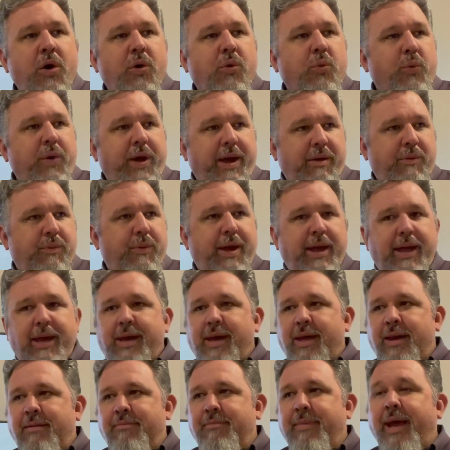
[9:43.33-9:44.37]
we
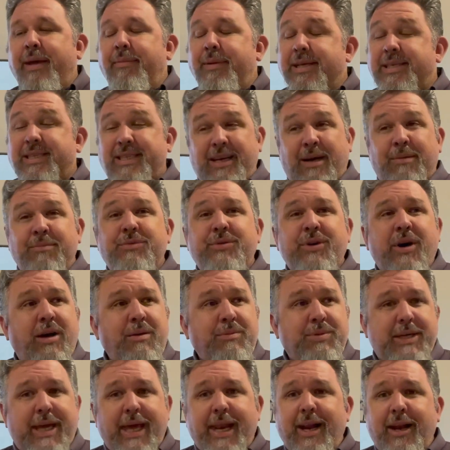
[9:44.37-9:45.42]
can maybe
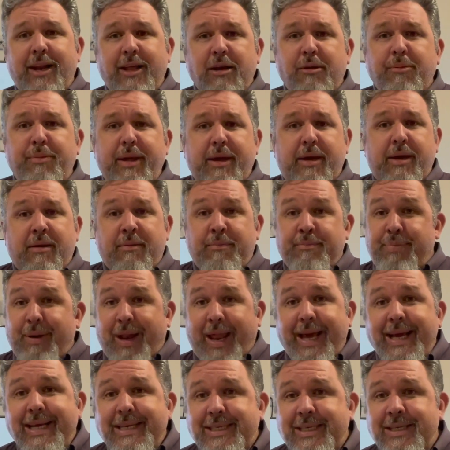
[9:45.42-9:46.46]
sometimes get a little bit
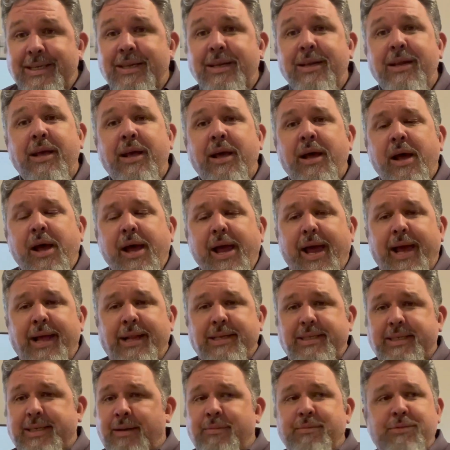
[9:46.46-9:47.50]
complacent,
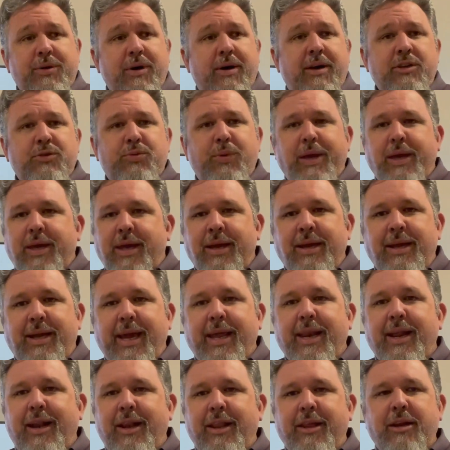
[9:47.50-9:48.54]
and sometimes we can
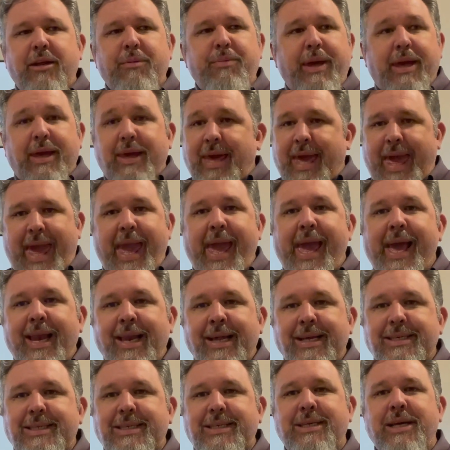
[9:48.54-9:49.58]
get a little bit
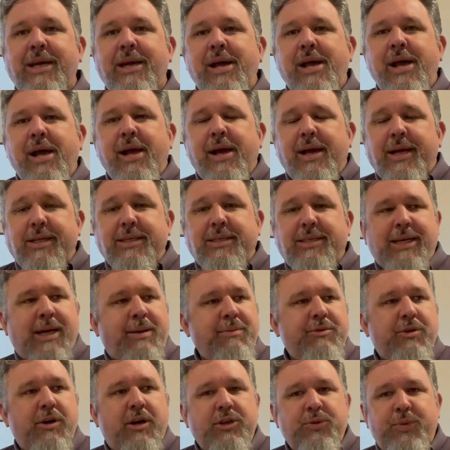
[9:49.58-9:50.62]
careless, and
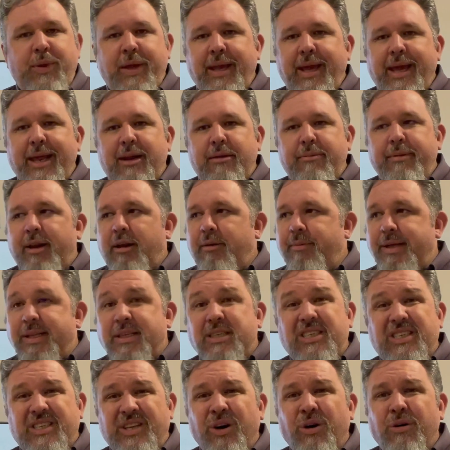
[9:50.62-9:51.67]
sometimes we can get a little bit
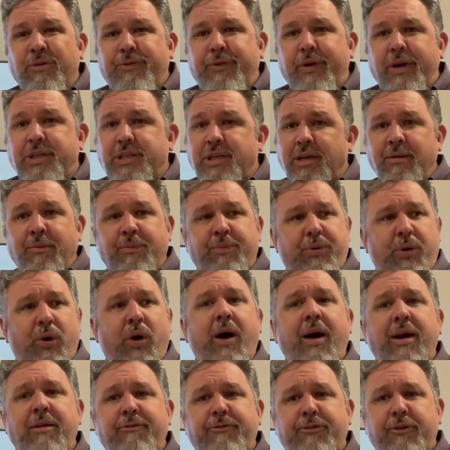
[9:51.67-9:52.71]
selfish and
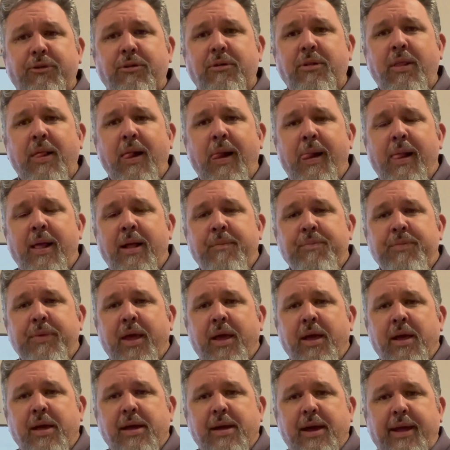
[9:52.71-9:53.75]
prideful.
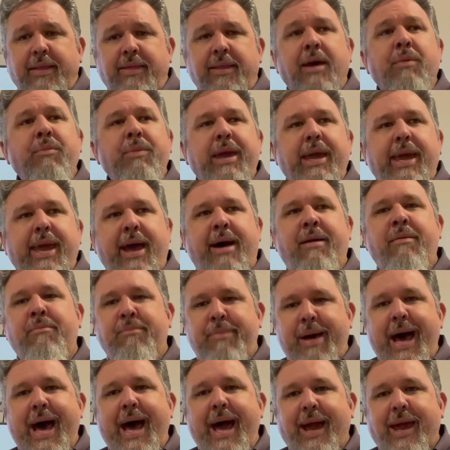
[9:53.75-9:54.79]
And then we come
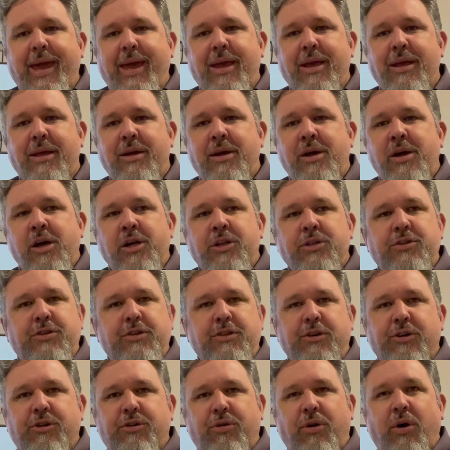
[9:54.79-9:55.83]
back to
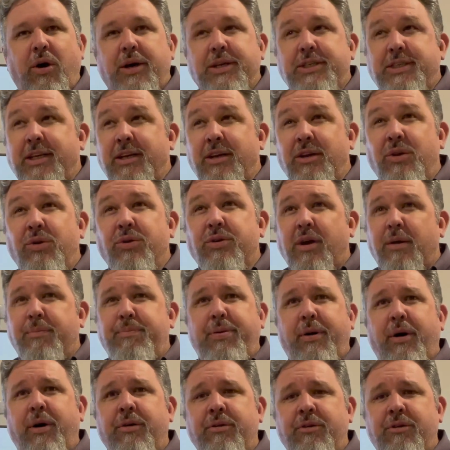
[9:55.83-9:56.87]
the cross and look
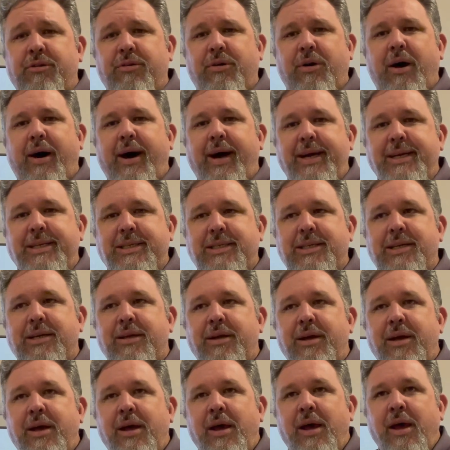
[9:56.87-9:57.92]
upon Christ
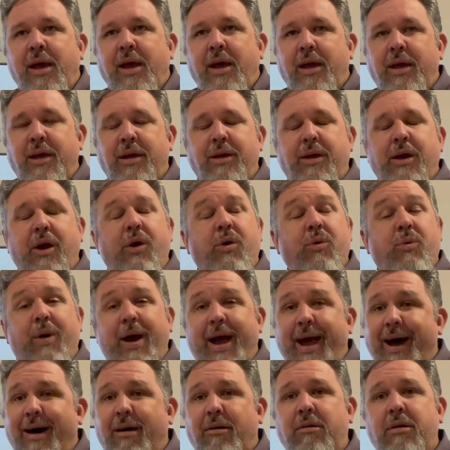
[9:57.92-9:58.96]
and go,
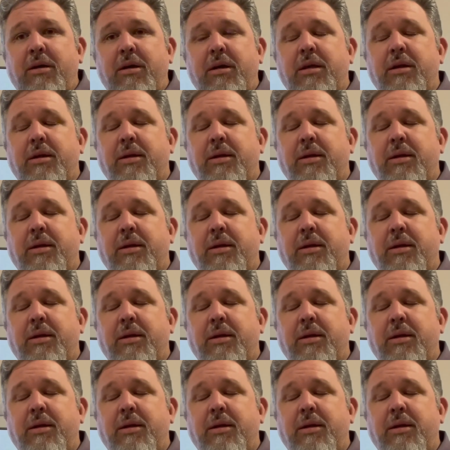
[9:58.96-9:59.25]
wow.